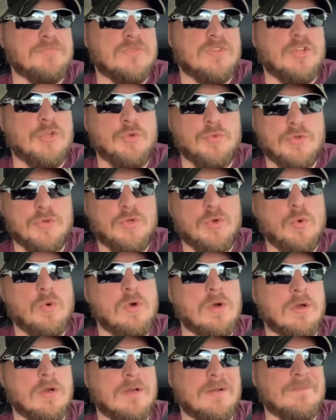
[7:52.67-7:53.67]
to the
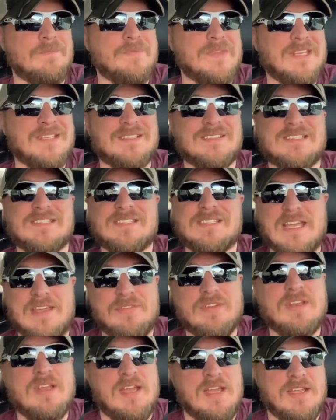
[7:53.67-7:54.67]
door in
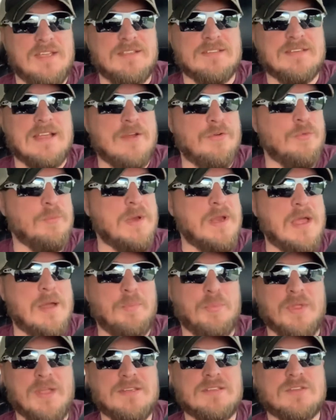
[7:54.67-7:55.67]
7 days. I
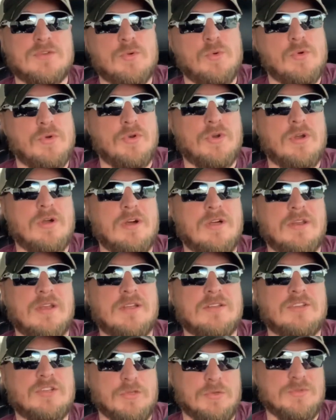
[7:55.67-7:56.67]
placed an order on
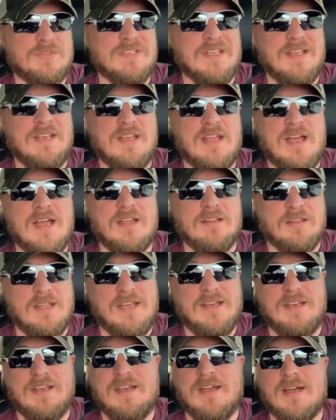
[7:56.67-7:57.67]
a Tuesday night,
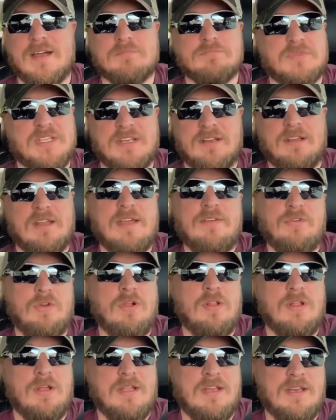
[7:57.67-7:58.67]
late at night, 10, 11
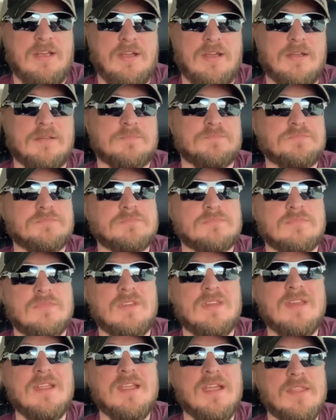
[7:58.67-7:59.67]
o'clock at night,
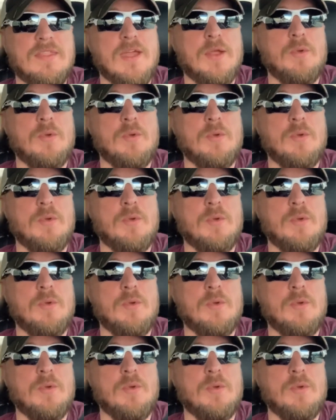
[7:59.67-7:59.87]
and they